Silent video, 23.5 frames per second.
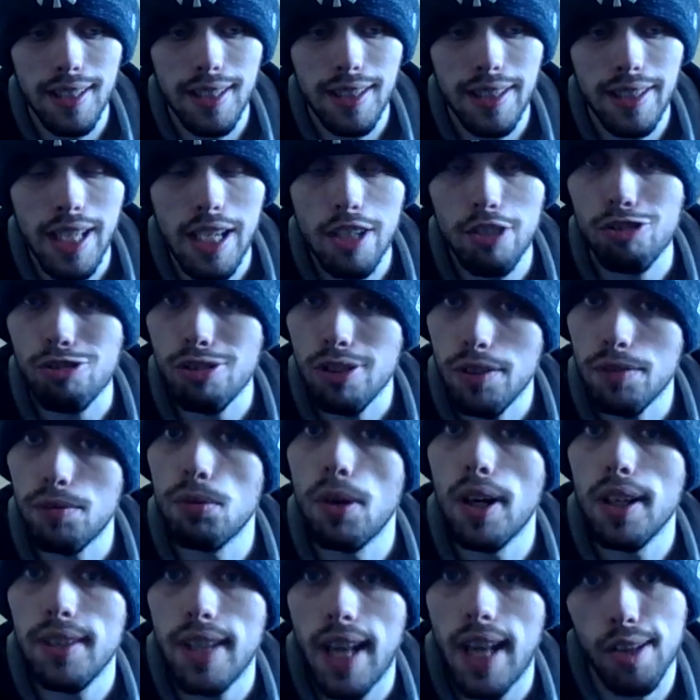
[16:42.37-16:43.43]
they should have
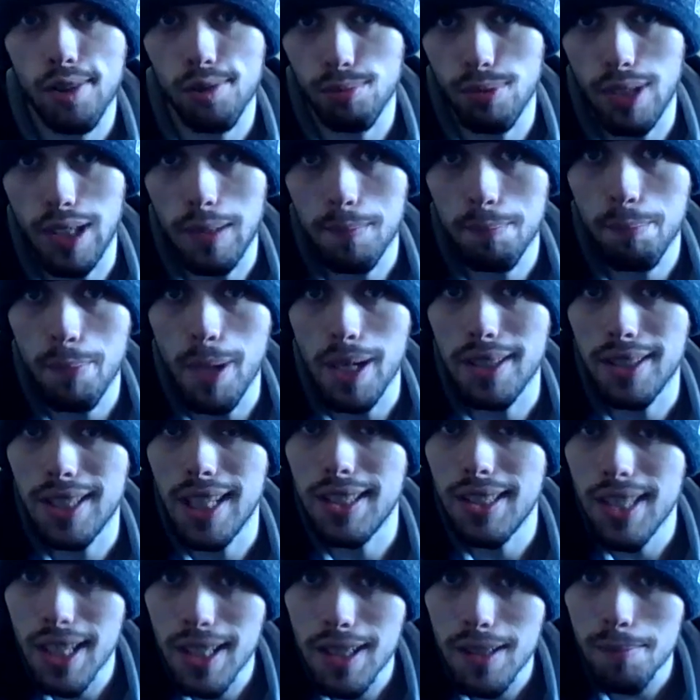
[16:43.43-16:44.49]
won last week, but they
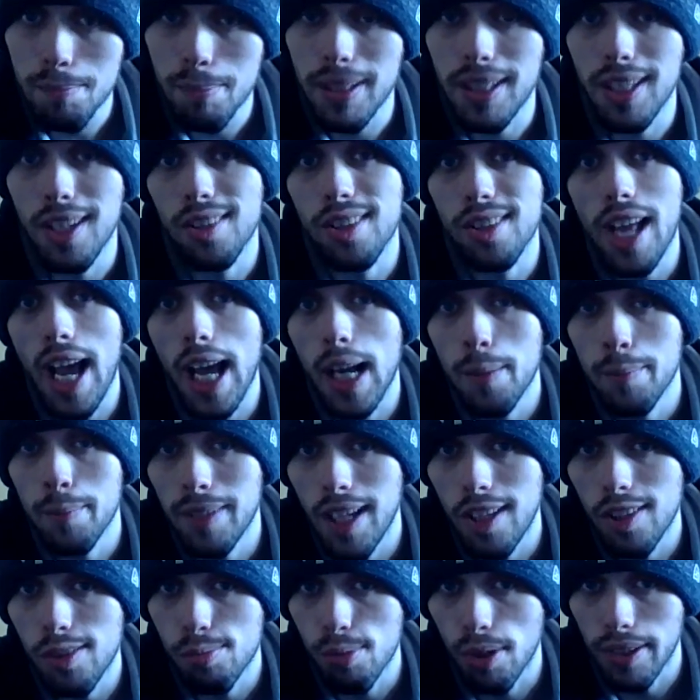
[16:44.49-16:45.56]
didn't, because Adam
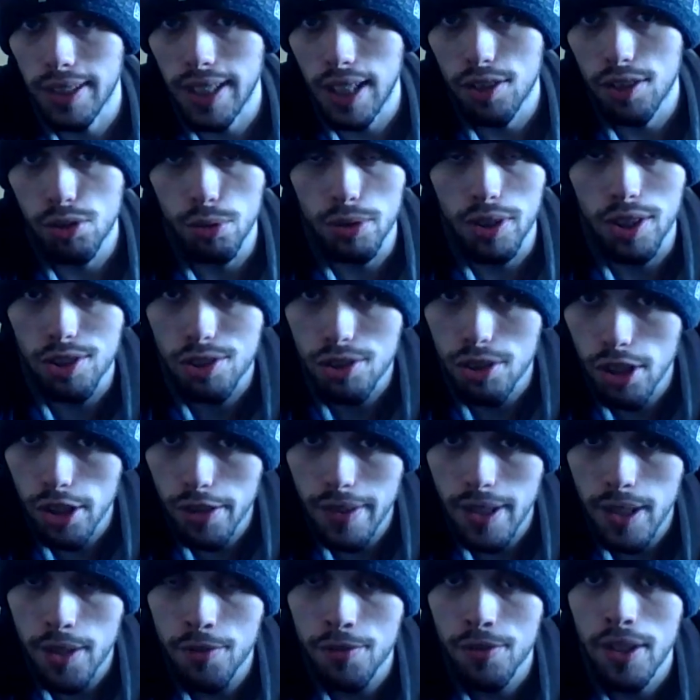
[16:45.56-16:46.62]
Gase probably got too
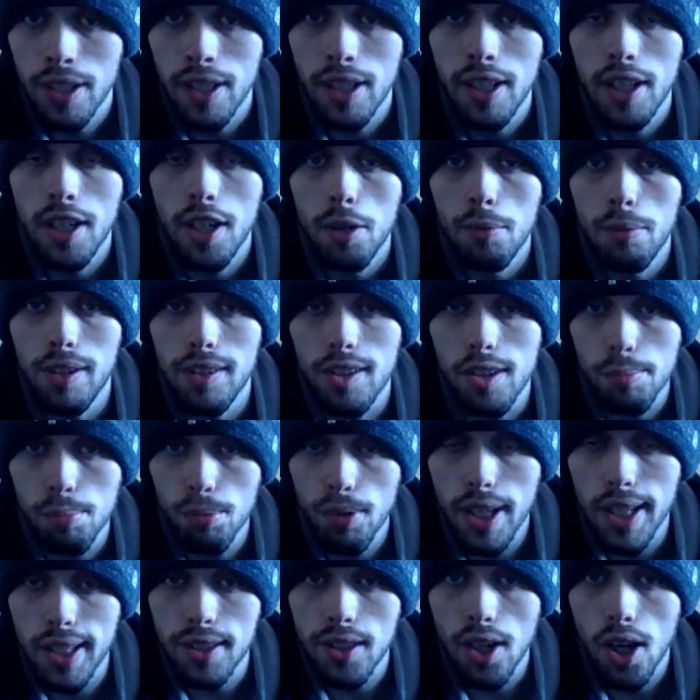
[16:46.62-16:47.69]
conservative with his
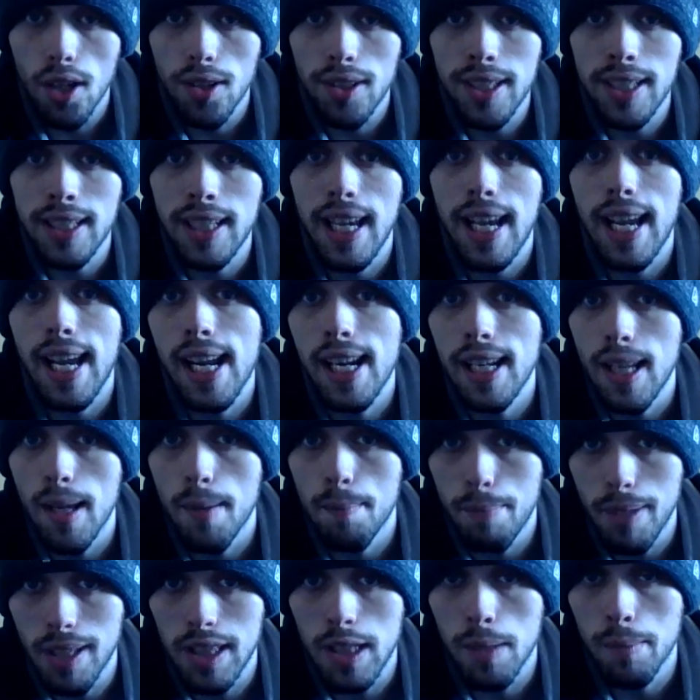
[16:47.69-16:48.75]
play calling, and it
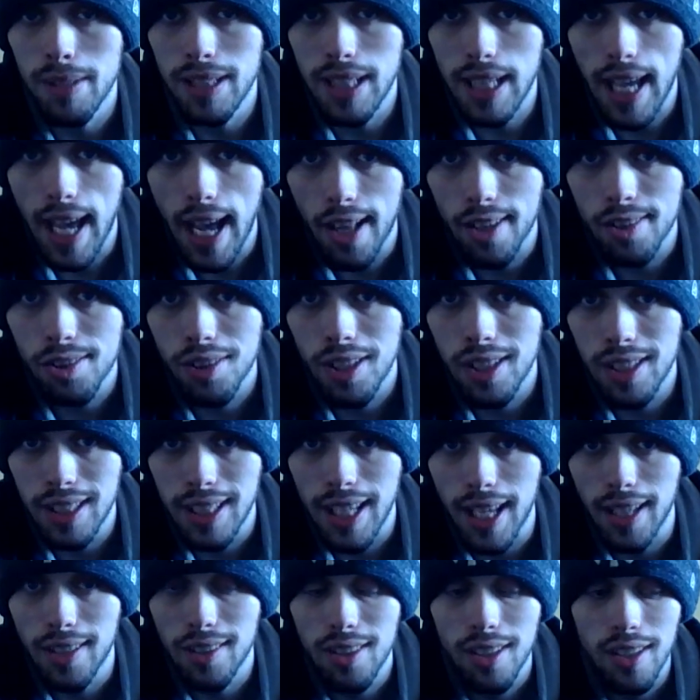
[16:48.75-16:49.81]
bit them in the ass in the
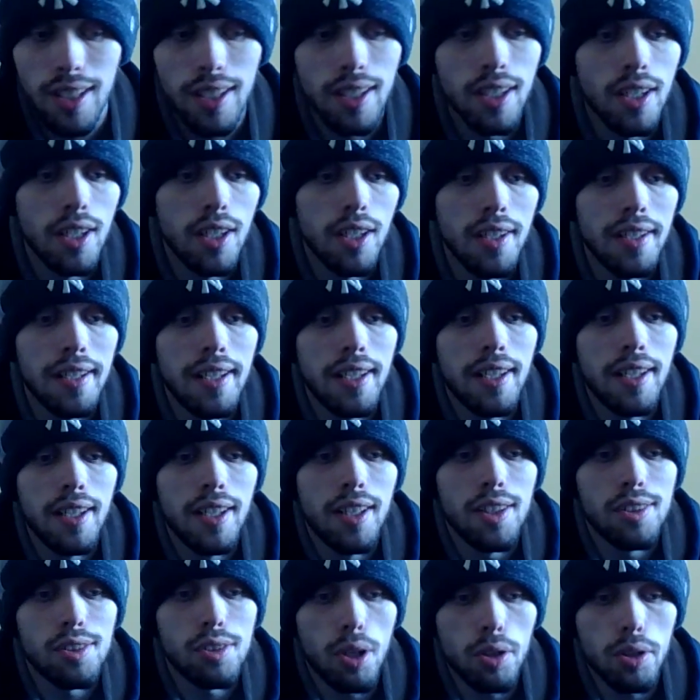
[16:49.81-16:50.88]
end.
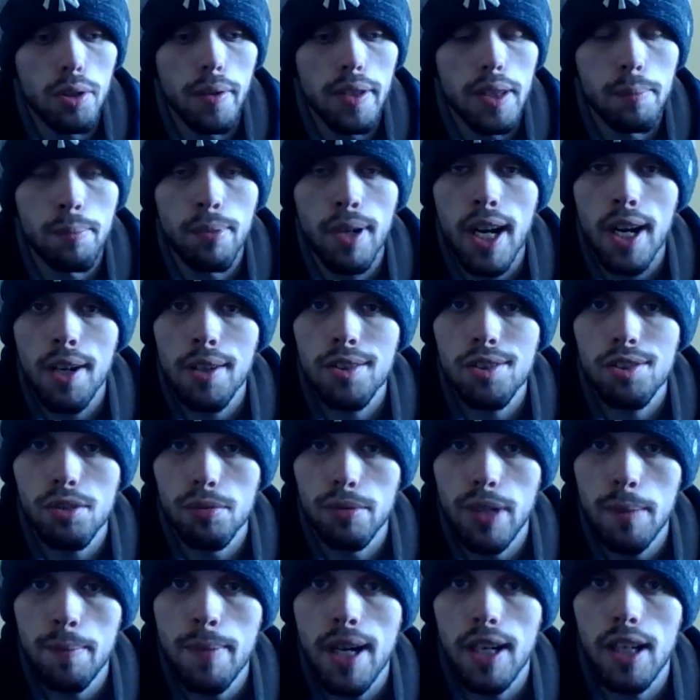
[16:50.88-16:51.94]
So I'll go with the Browns to
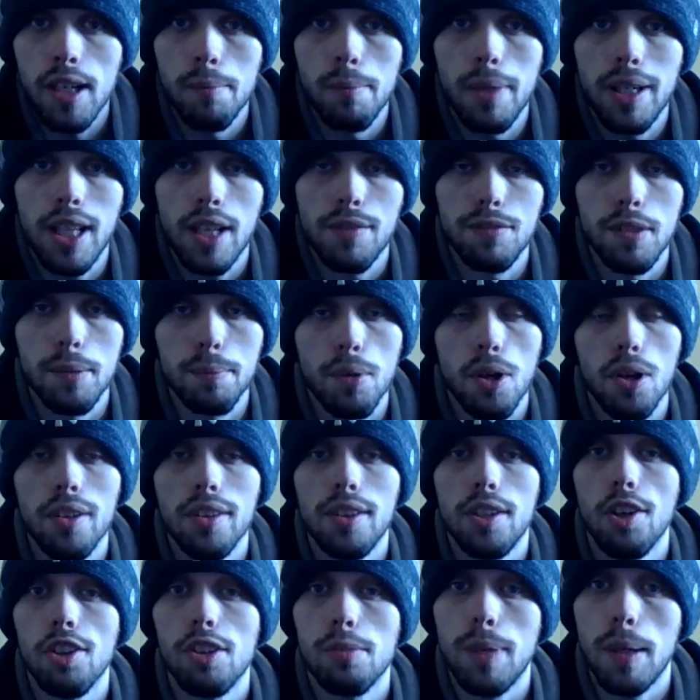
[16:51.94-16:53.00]
rebound on Monday Night Football.
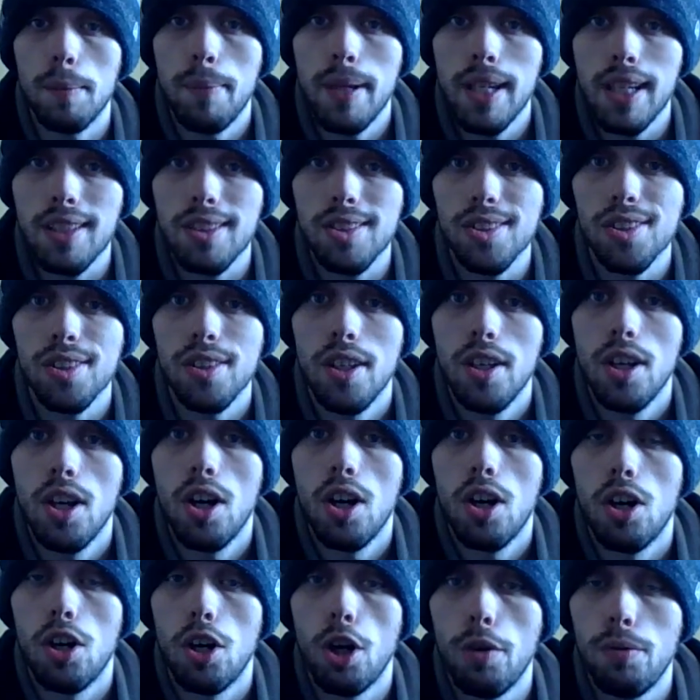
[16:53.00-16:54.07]
Those are my picks.
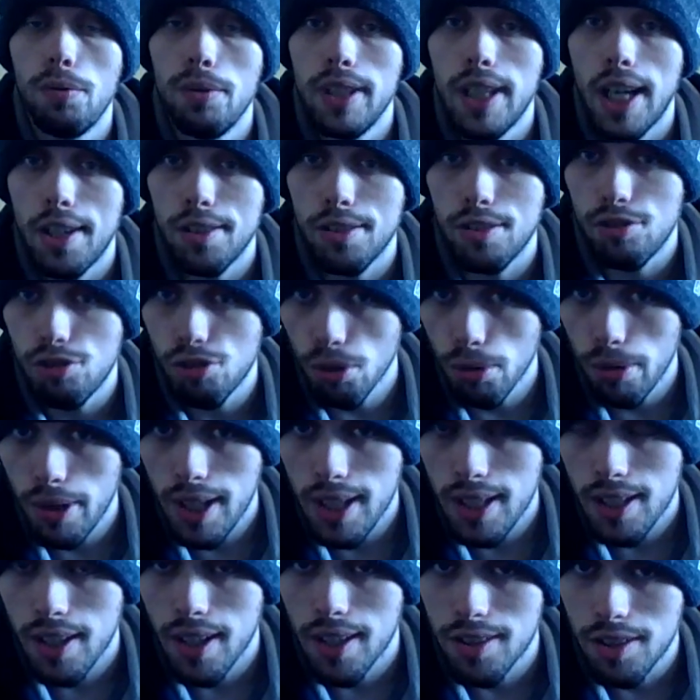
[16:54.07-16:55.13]
Hopefully you guys
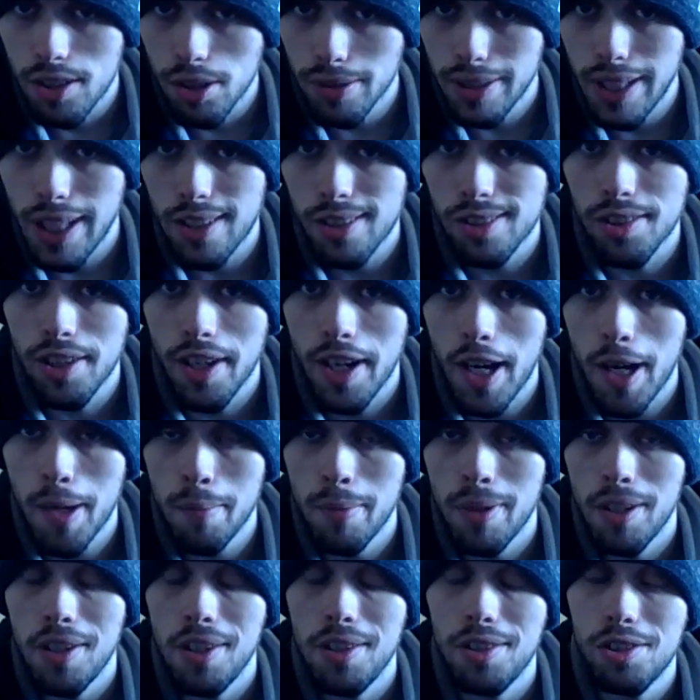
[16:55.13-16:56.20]
enjoyed. Until next
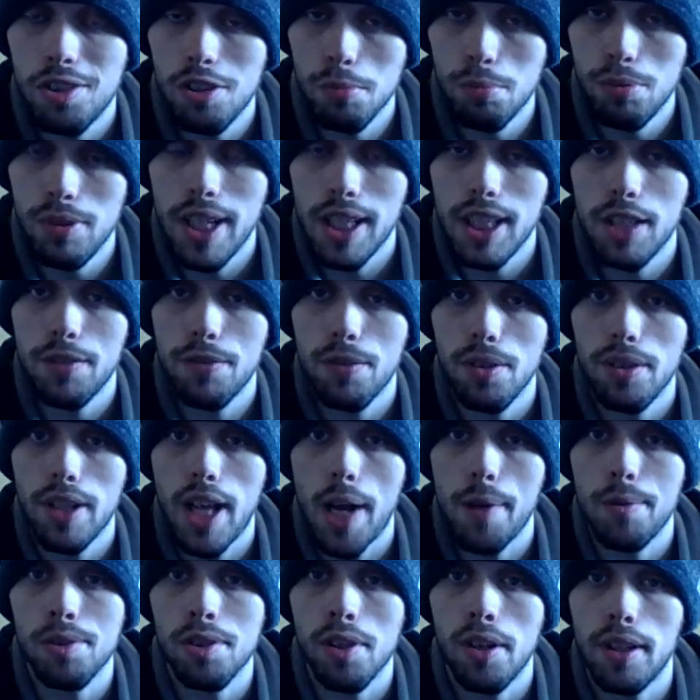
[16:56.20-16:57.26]
time, Super Yankee for
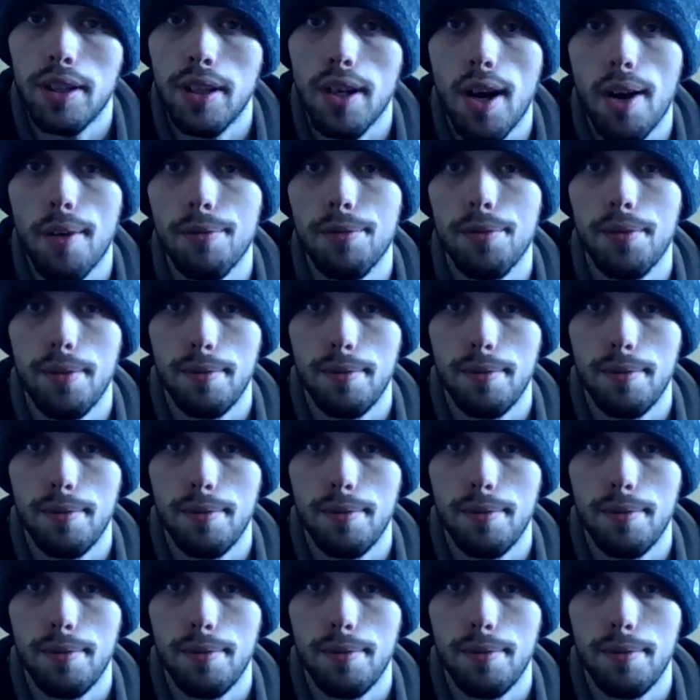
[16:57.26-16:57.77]
Life signing off.